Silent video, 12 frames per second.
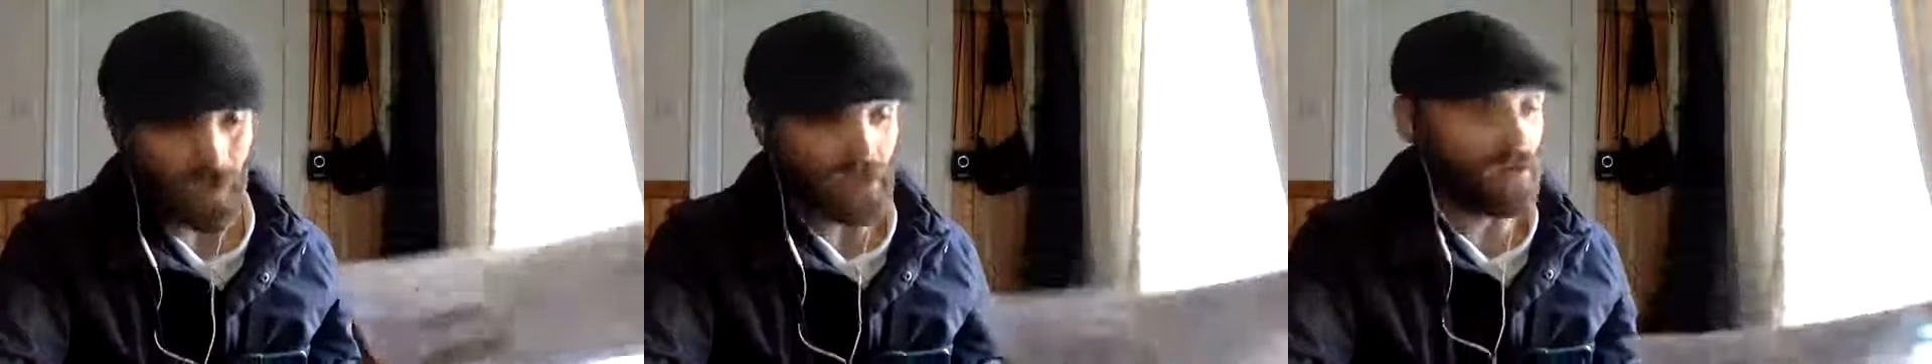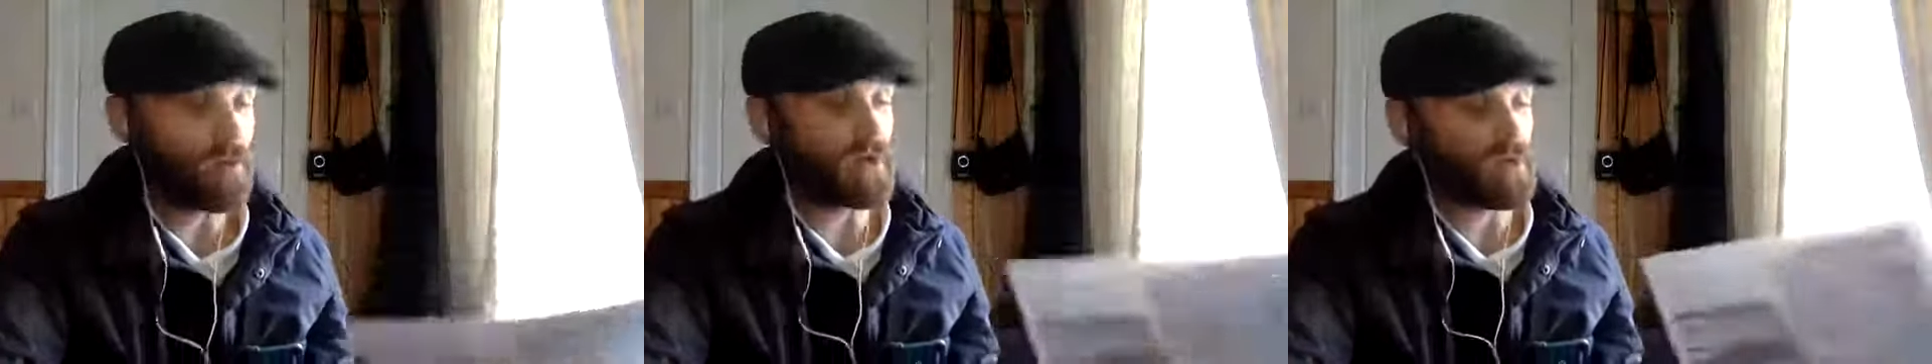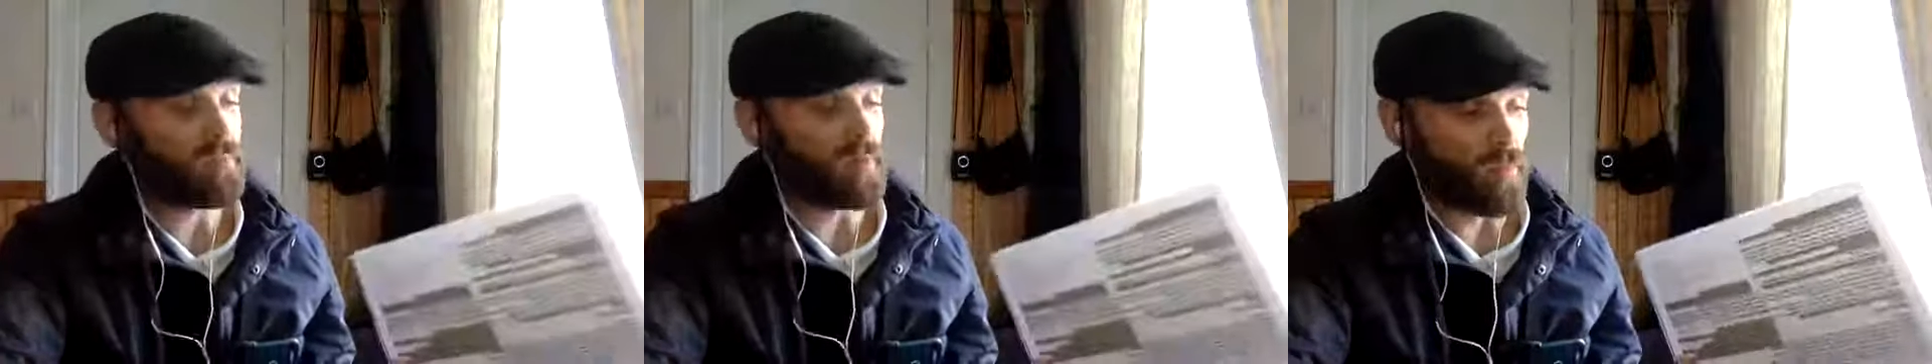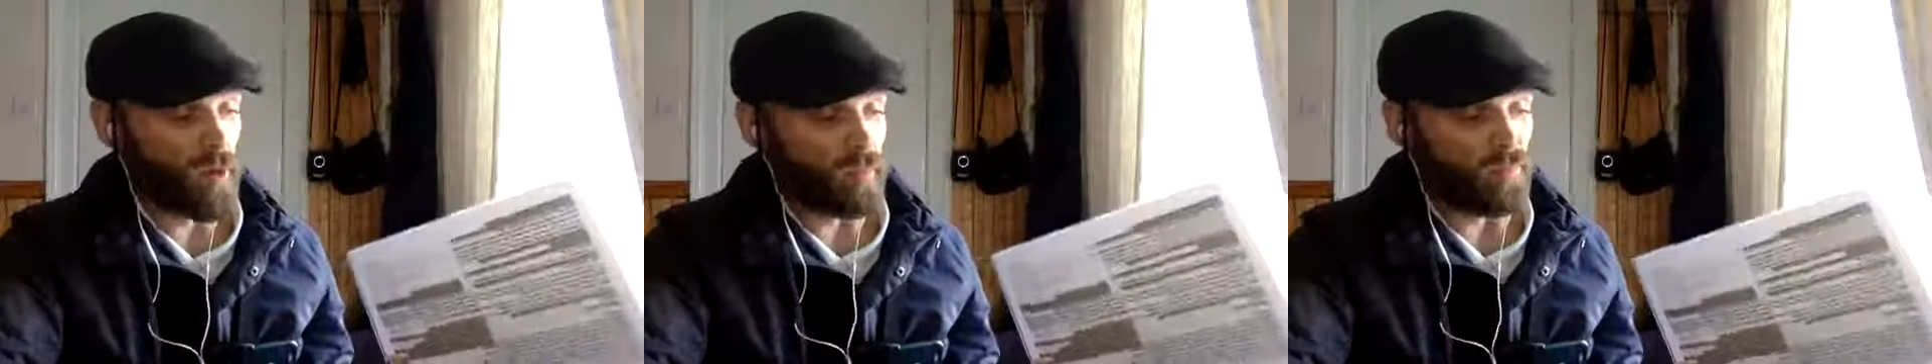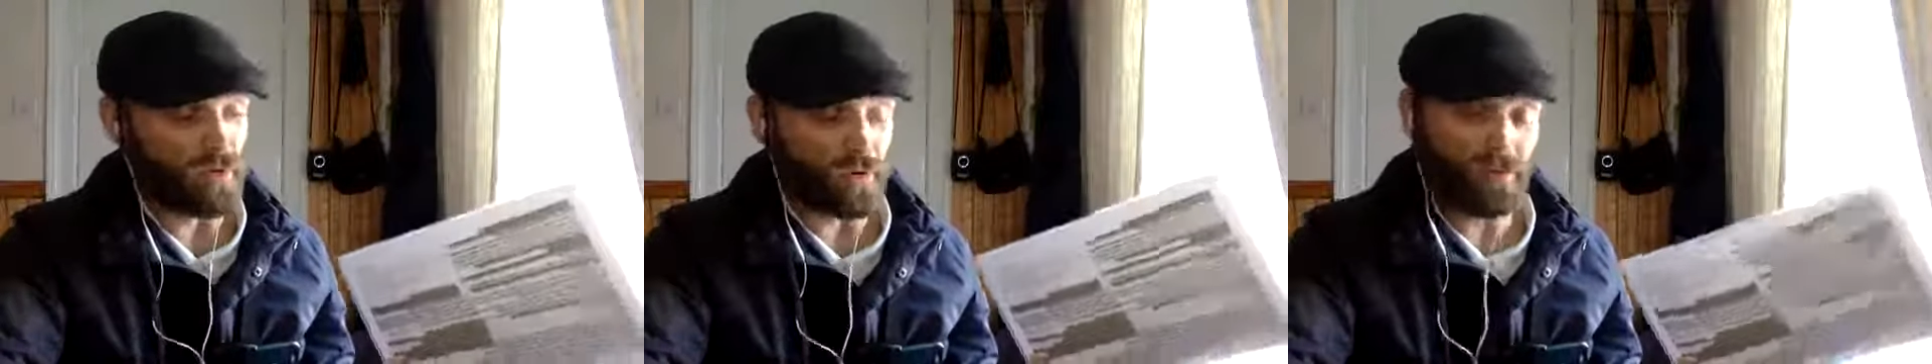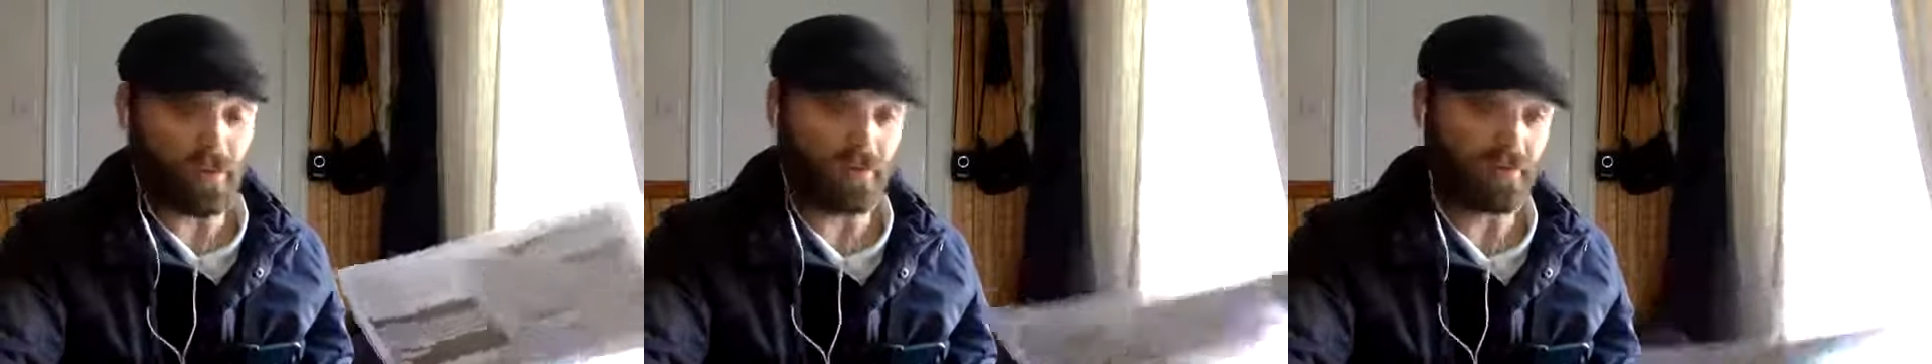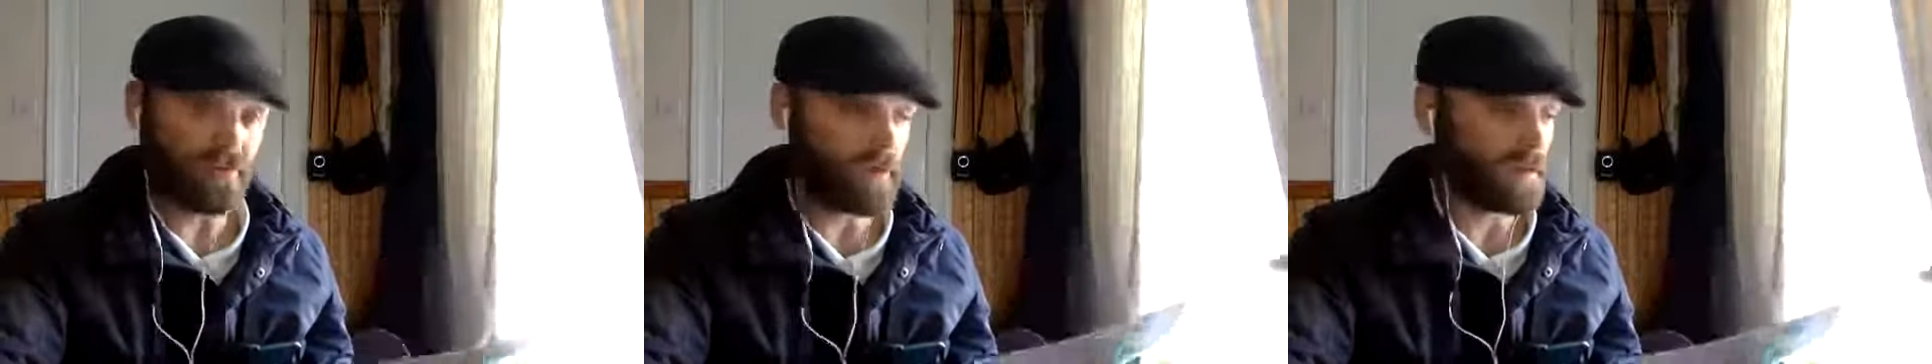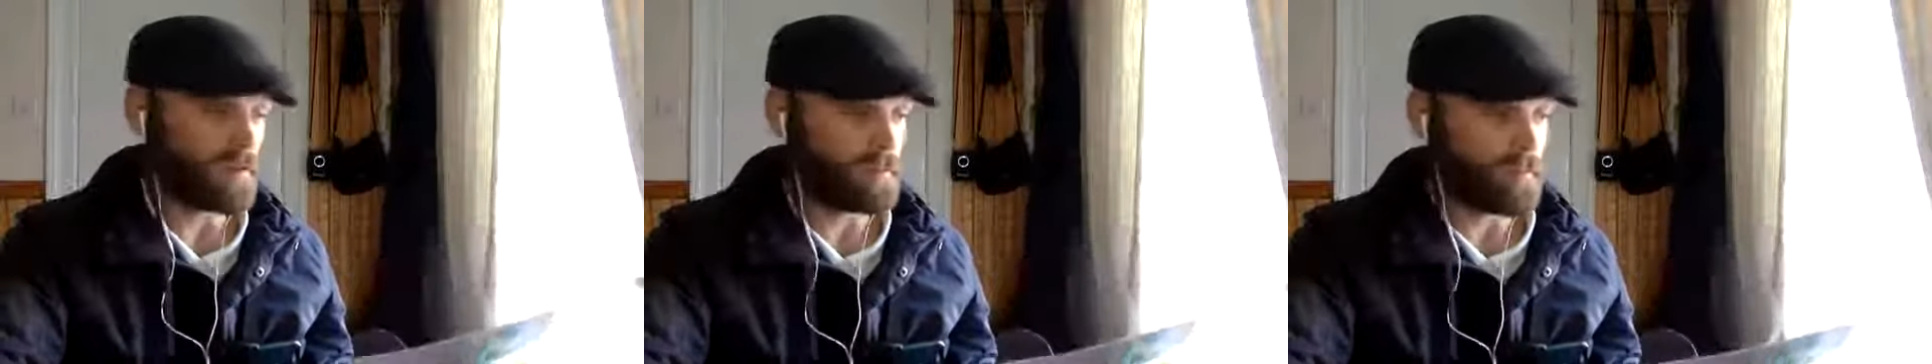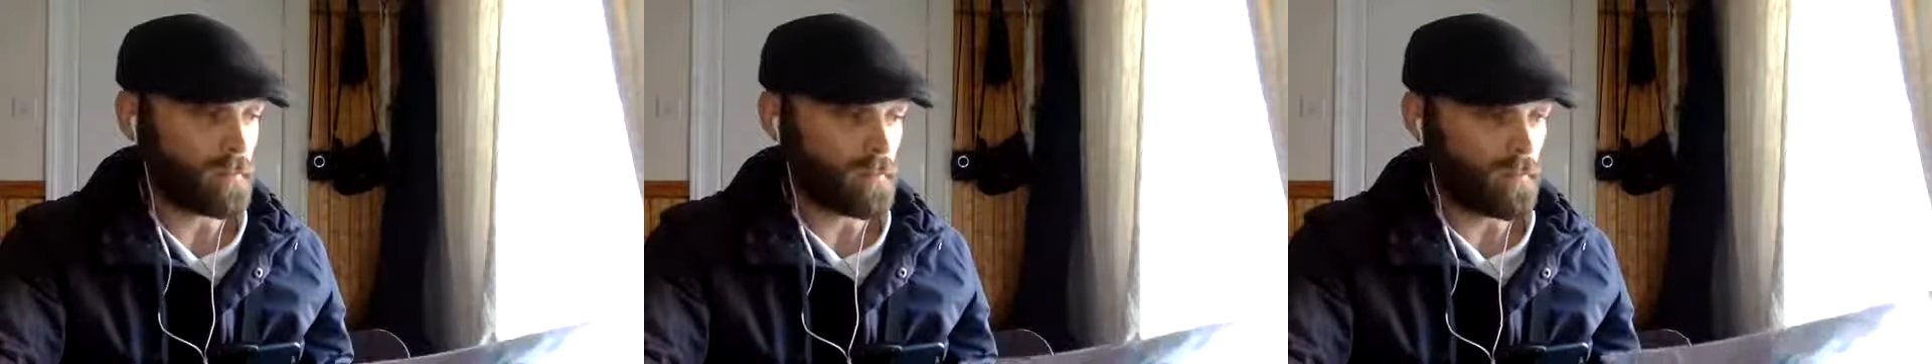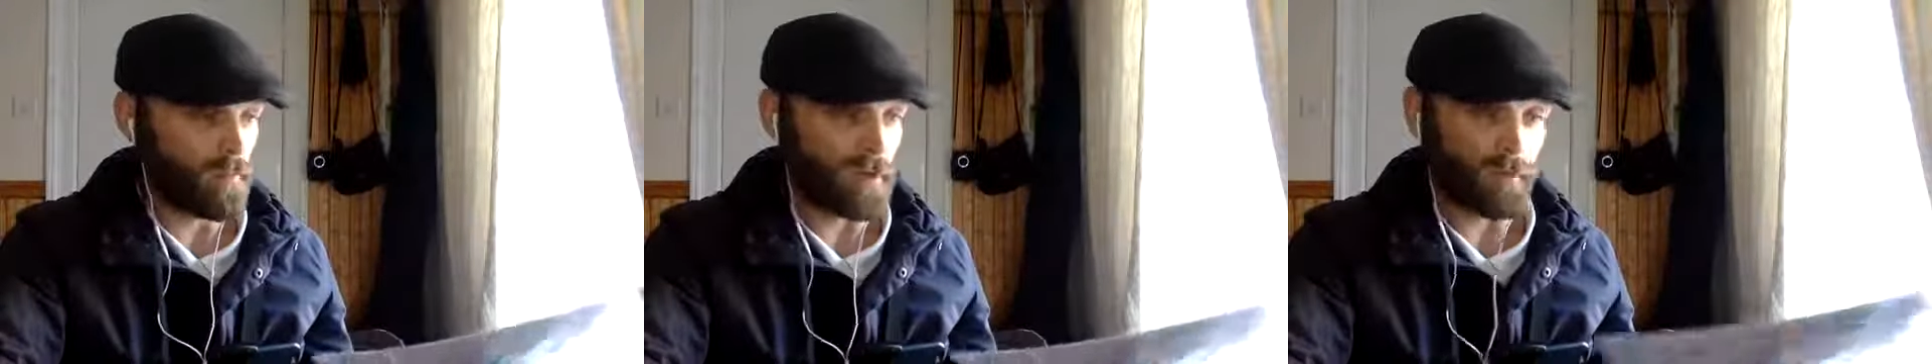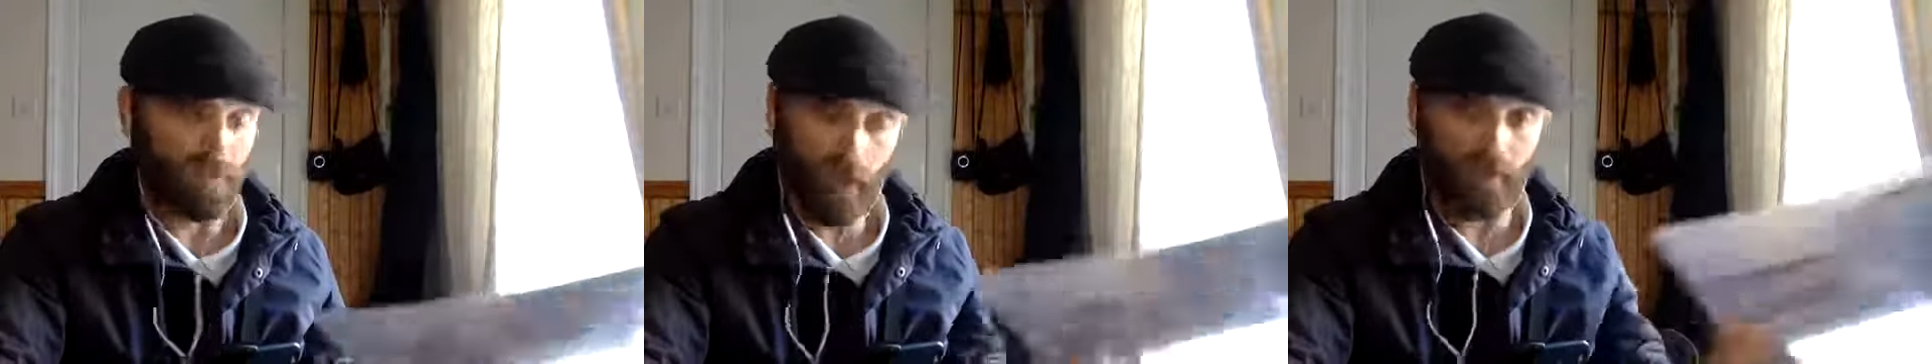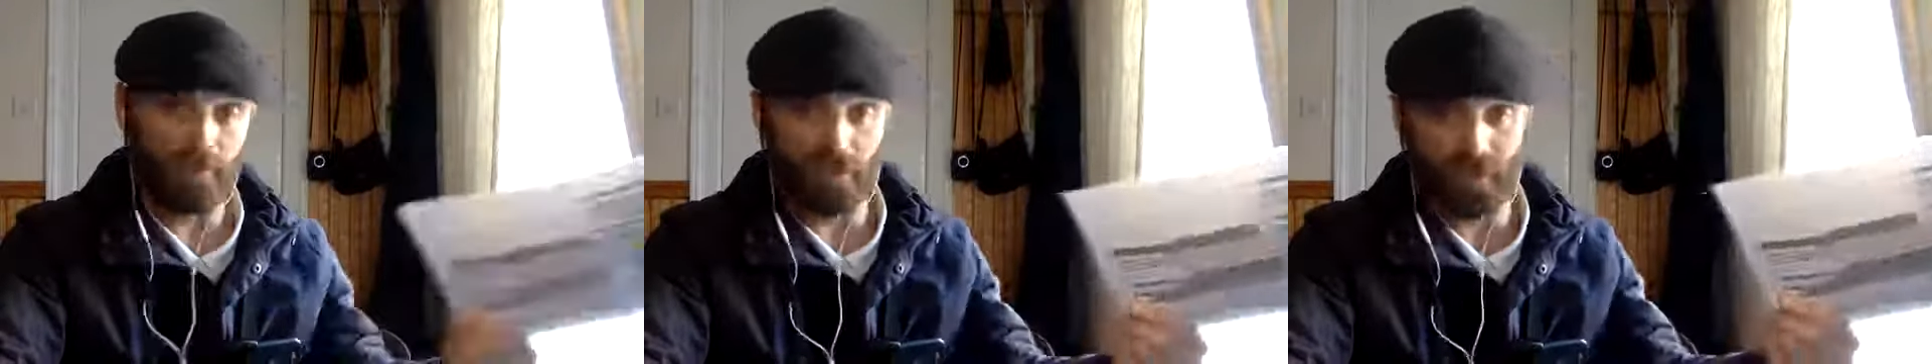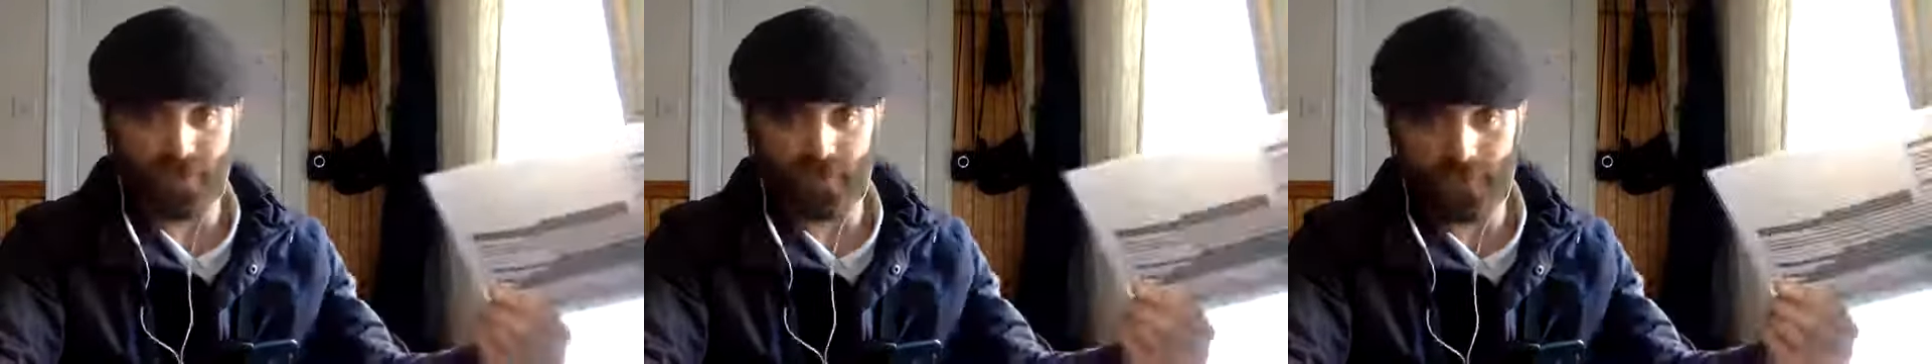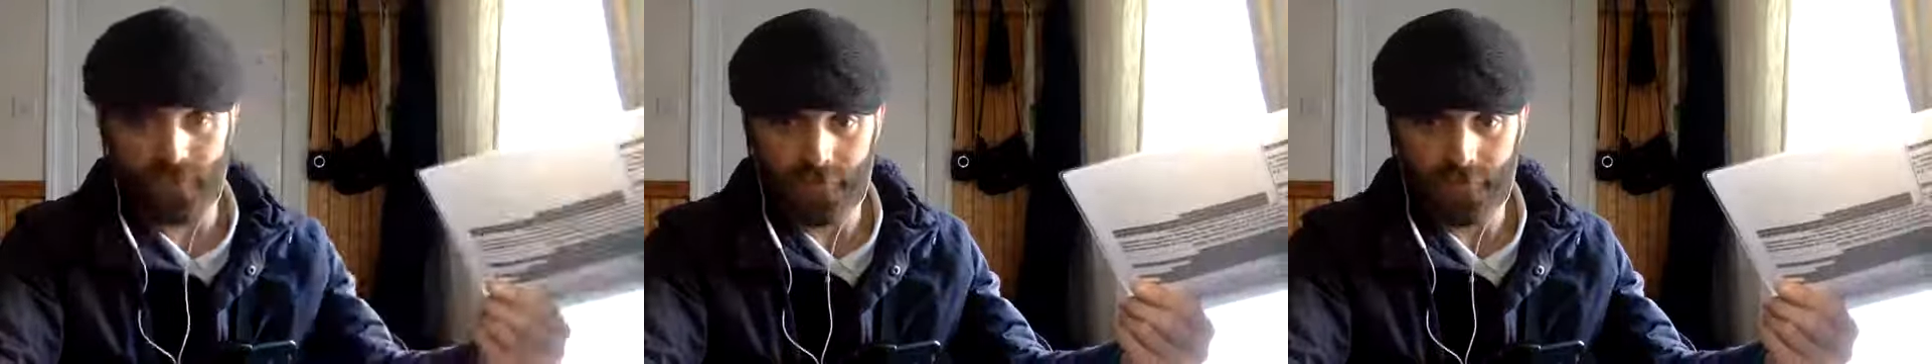I know I can be more productive when I'm not in prison